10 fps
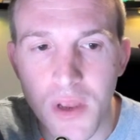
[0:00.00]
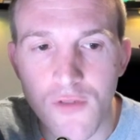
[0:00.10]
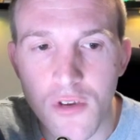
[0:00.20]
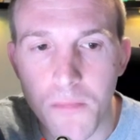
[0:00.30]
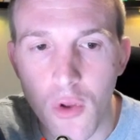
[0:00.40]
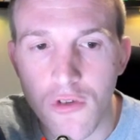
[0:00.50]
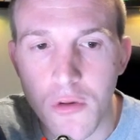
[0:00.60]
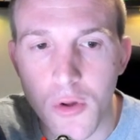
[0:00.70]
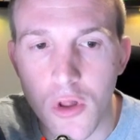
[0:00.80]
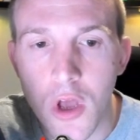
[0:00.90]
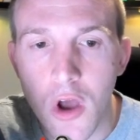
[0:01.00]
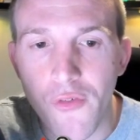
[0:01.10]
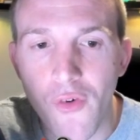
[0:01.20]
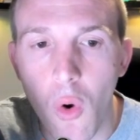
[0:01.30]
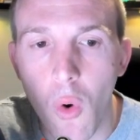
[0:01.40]
has been responsible
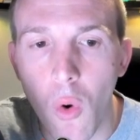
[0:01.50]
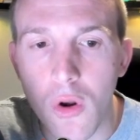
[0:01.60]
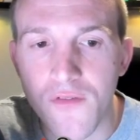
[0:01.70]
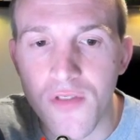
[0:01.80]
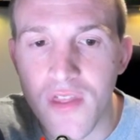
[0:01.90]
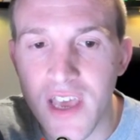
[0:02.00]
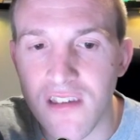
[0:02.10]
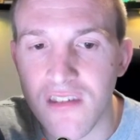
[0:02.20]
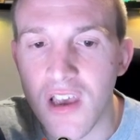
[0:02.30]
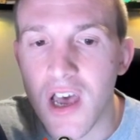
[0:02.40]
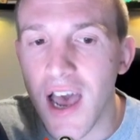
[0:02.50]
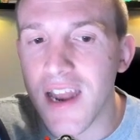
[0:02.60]
for all of this,